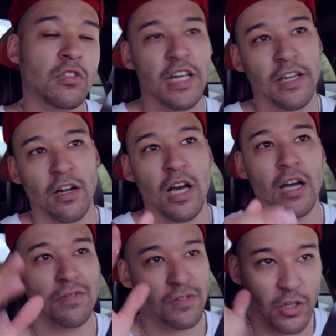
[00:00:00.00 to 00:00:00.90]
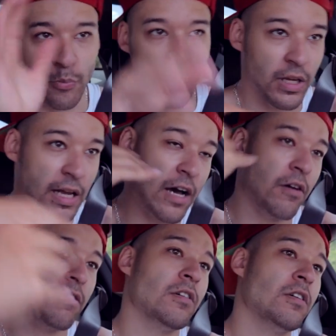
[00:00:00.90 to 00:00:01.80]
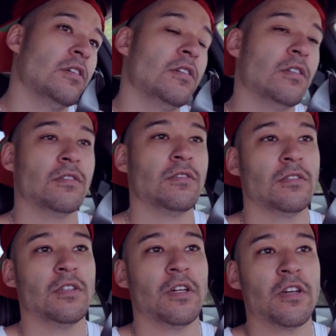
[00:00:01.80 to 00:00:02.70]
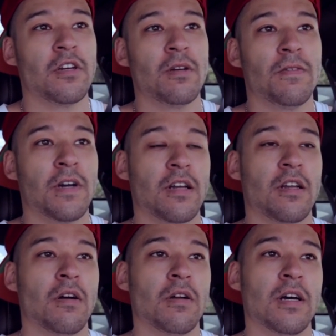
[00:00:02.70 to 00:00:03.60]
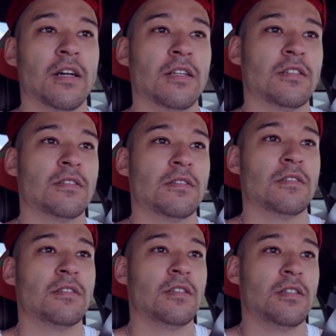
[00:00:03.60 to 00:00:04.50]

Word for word: Take it off, you can peel out, you know, you can do fucking donuts